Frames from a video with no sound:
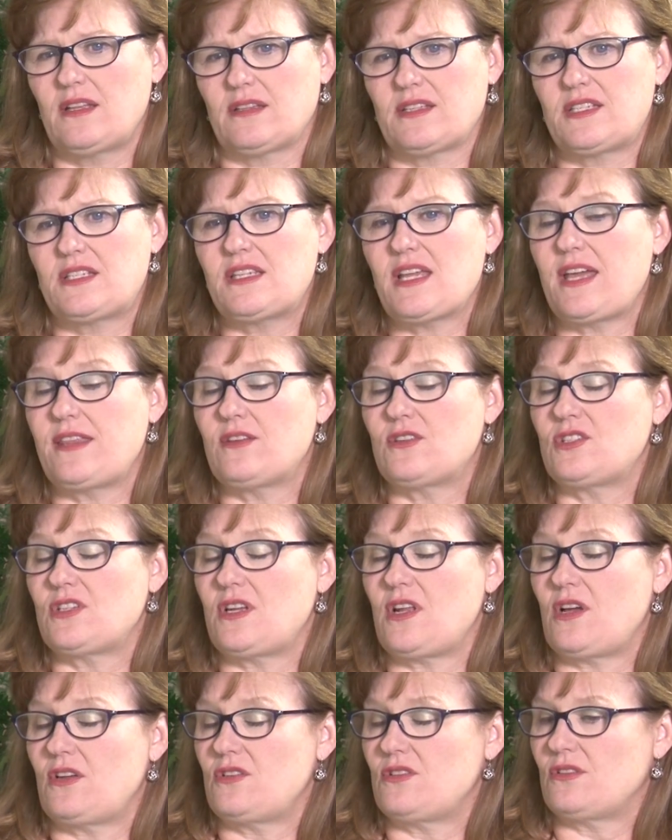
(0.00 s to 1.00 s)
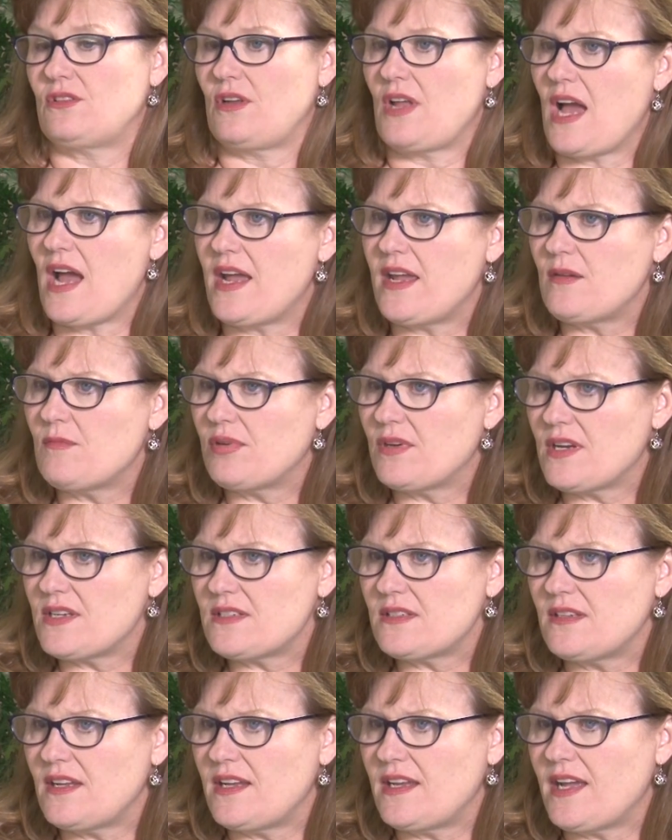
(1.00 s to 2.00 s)
let's say there's an underlying
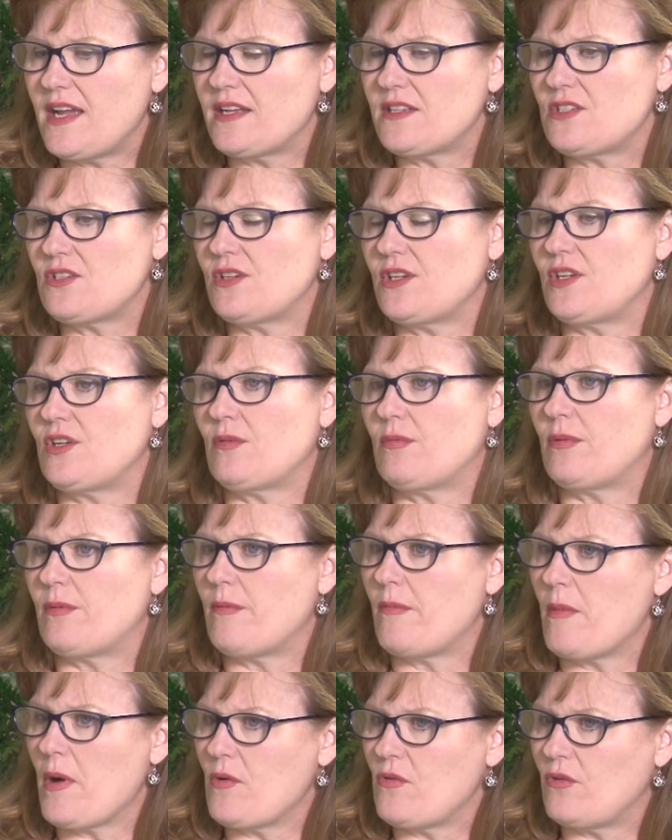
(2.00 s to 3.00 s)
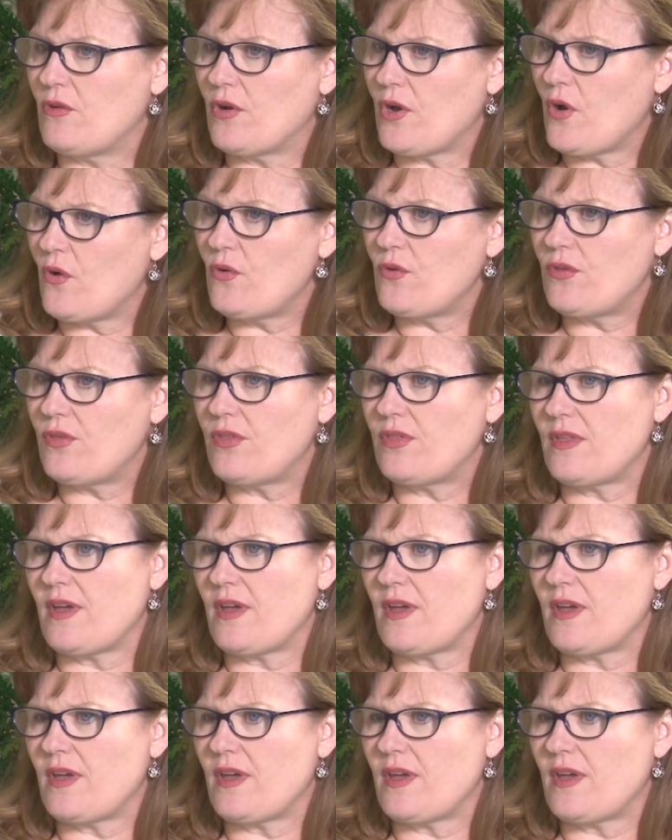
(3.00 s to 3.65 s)
prostate cancer, it could promote growth.